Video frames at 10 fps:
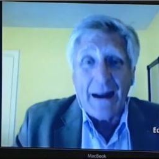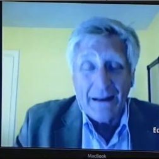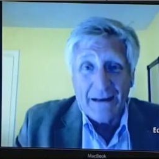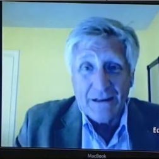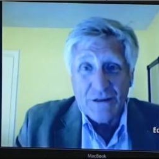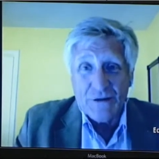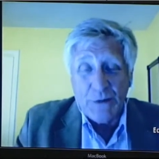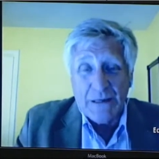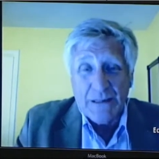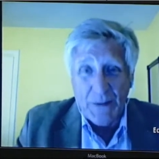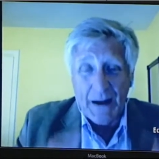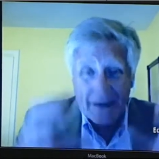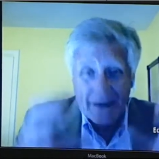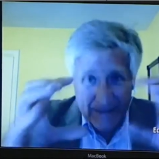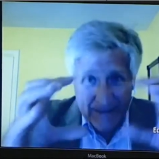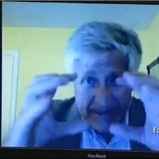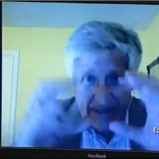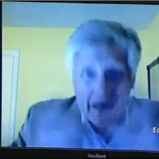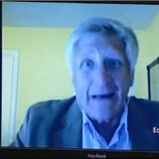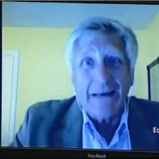like a sweet spot, inside